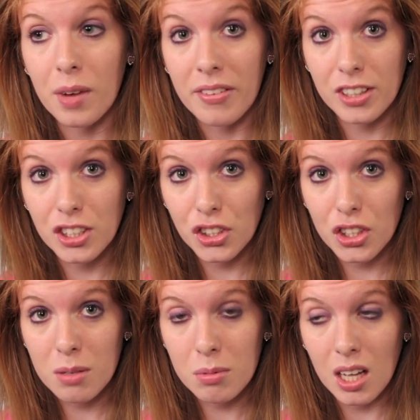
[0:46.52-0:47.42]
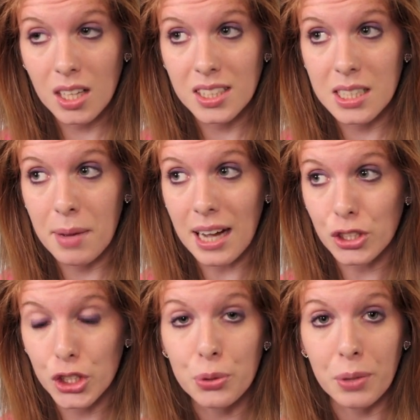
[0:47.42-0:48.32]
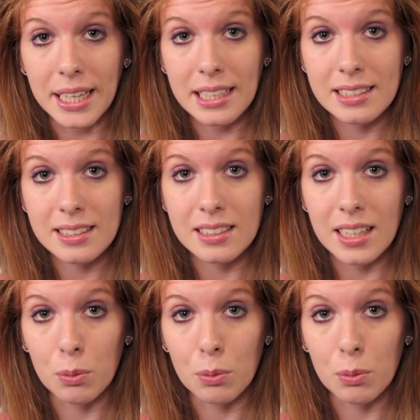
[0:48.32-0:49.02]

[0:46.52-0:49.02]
My first job lasted about two weeks.